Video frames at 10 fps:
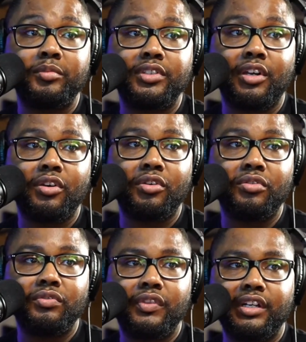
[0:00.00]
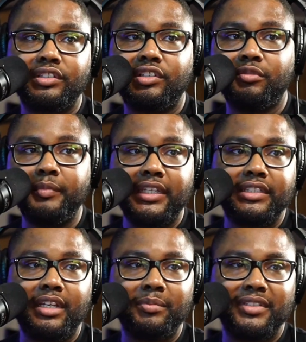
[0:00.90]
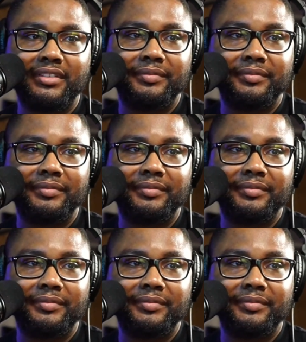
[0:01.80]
So there's no mix-ups.